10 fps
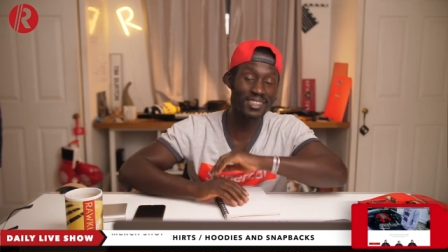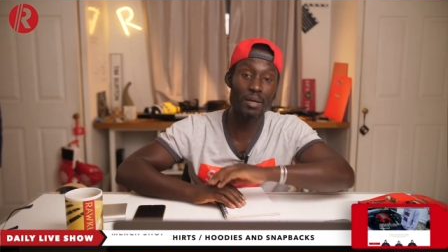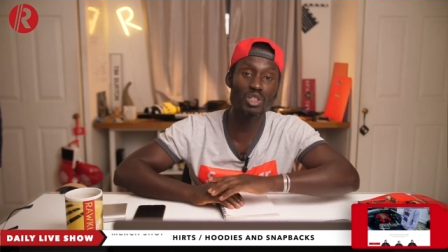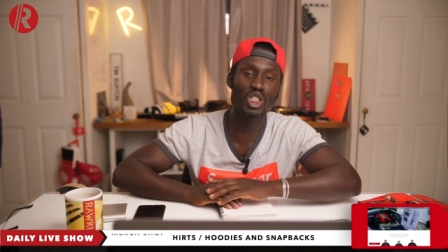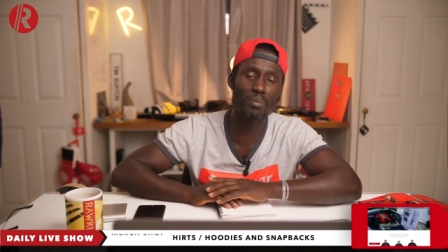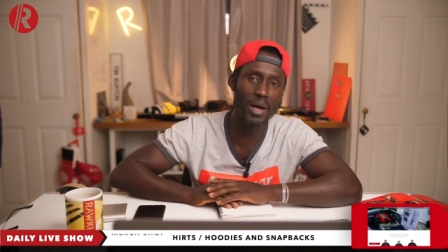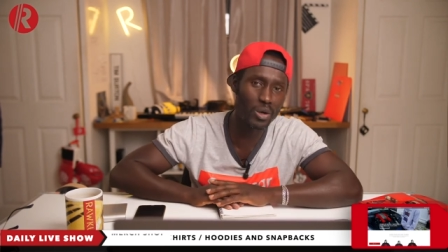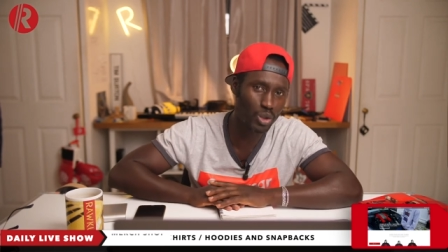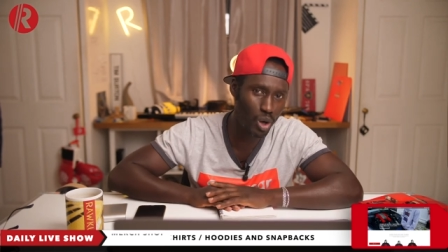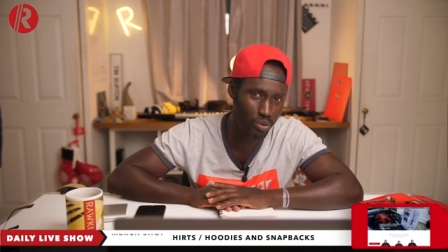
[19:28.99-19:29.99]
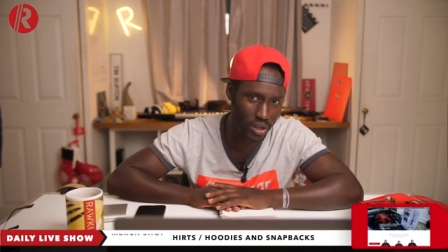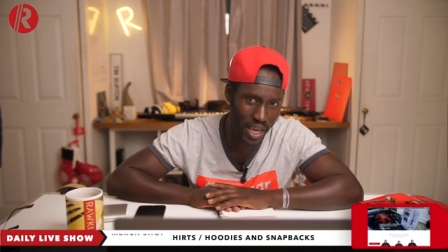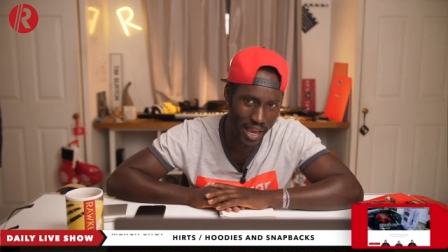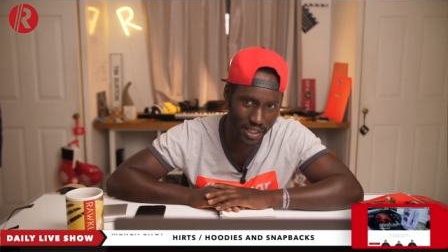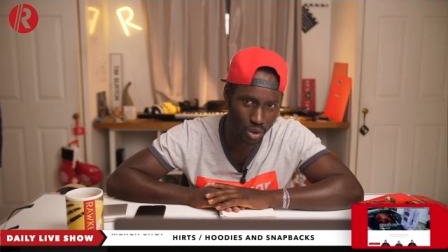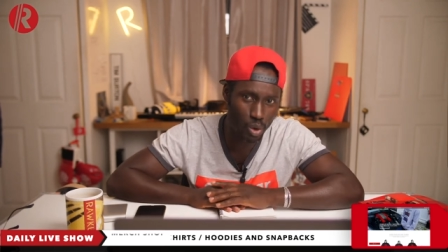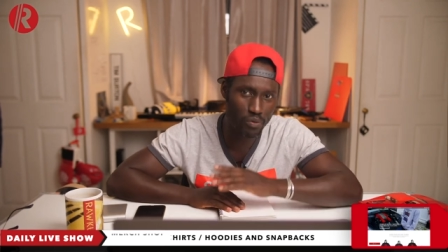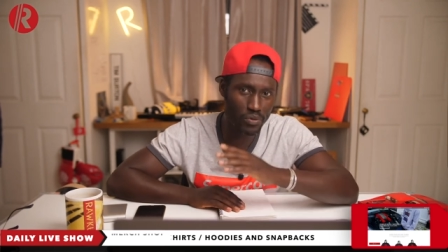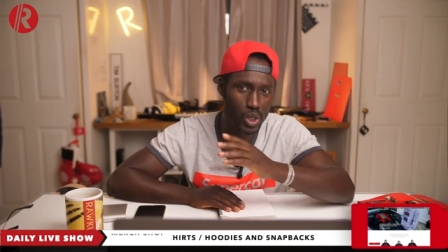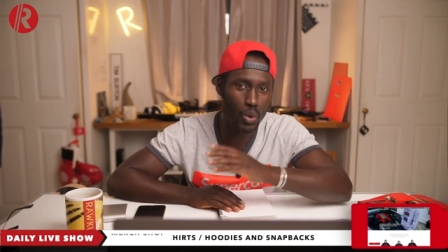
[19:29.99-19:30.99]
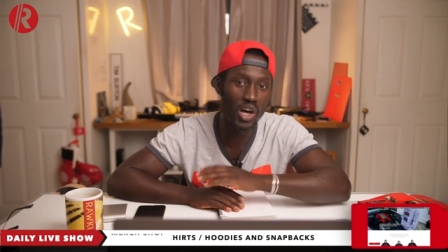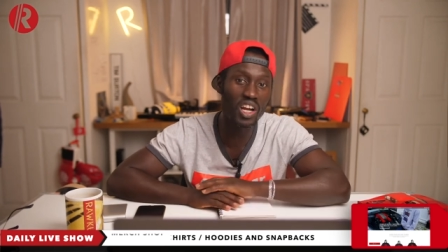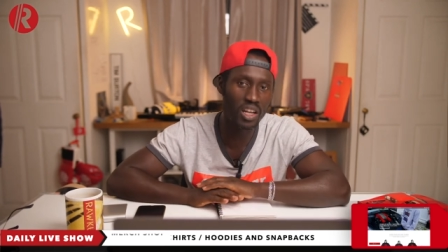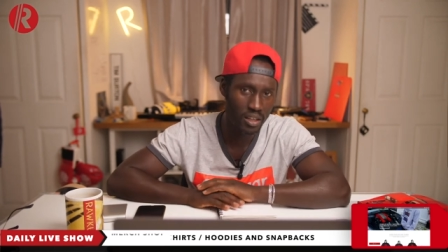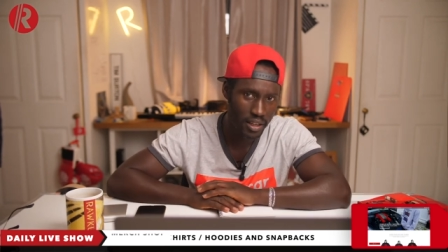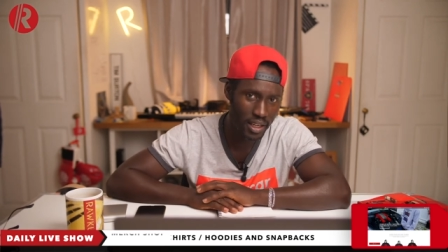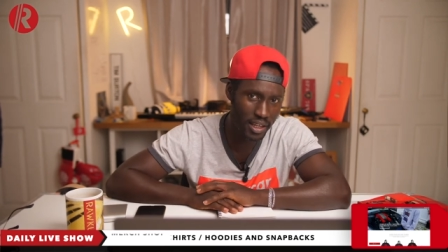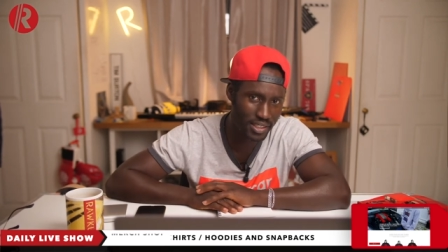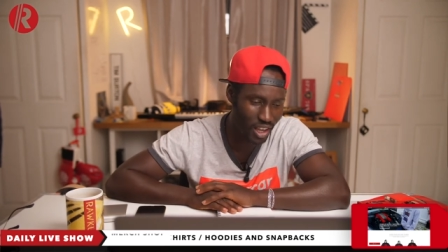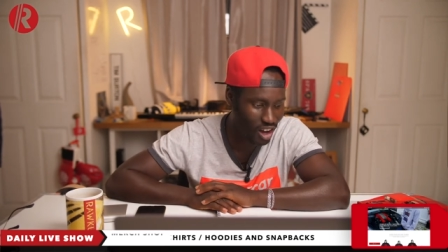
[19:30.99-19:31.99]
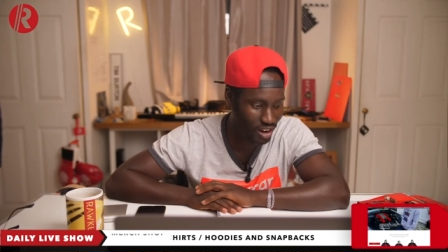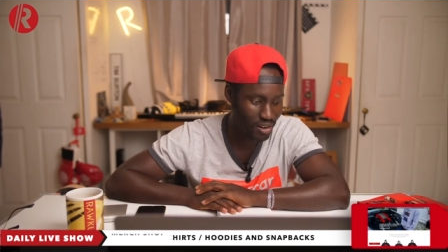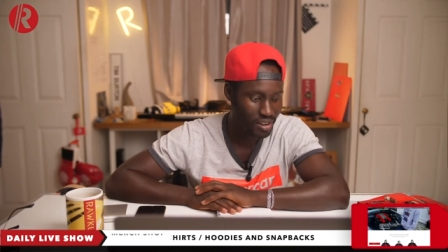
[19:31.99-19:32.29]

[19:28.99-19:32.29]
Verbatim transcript: some smells of gas or fuel in his car.